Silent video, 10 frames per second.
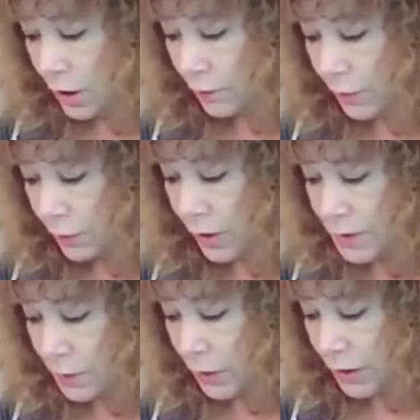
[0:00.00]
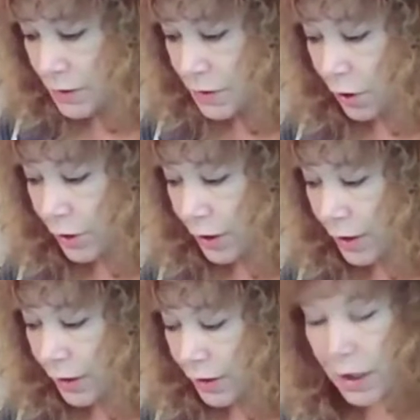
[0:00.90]
a few days a week to start,
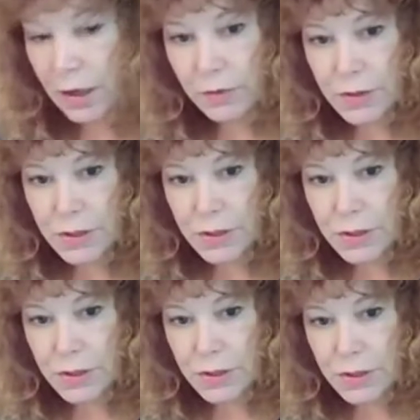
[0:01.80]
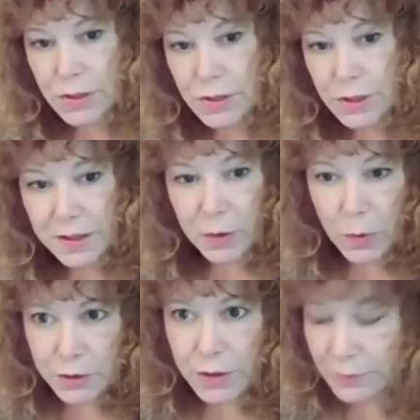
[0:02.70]
and then kind of adjusting it more and more as
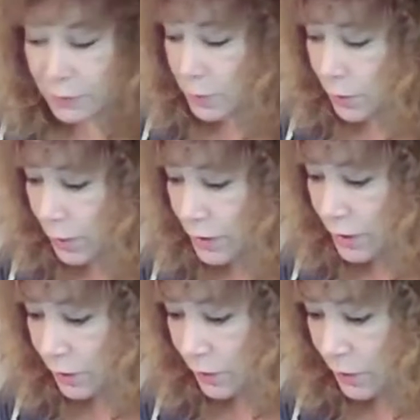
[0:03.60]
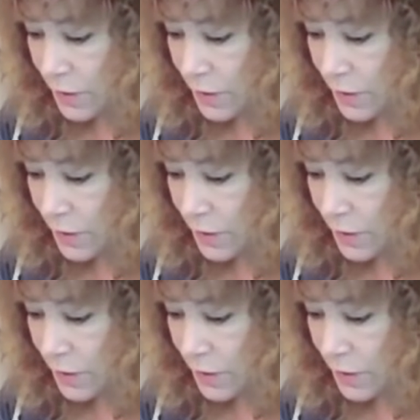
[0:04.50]
you're comfortable with it.